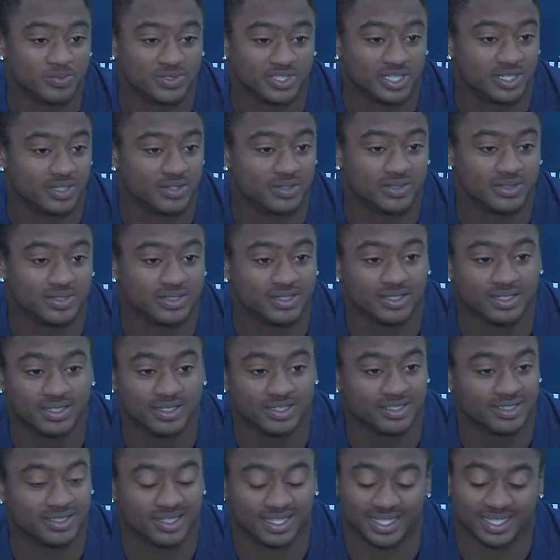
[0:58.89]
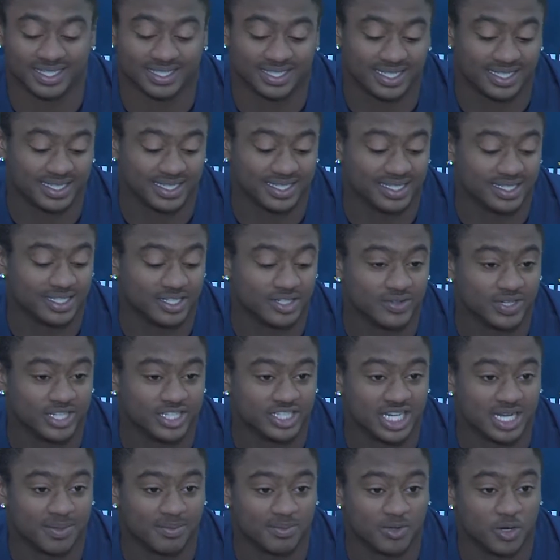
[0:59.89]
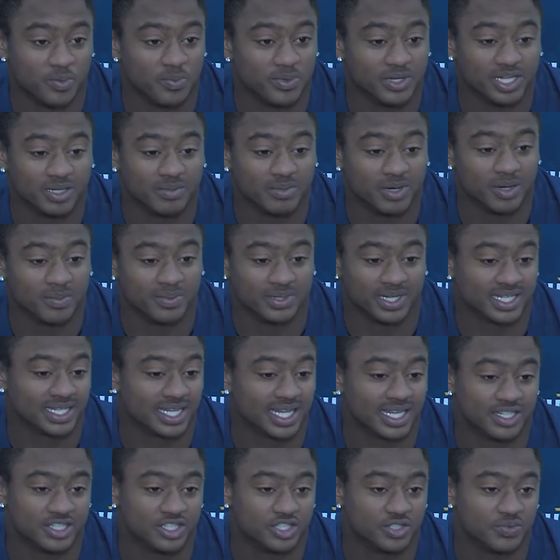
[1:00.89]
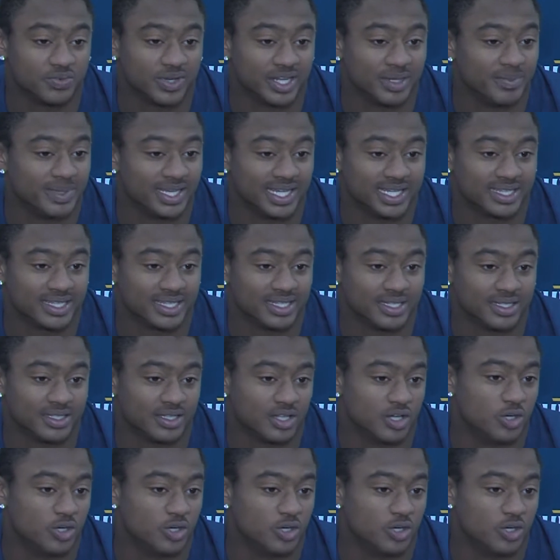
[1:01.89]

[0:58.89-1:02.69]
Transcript: So, like I said, they did a great job of opening them up, and I kind of just read back there.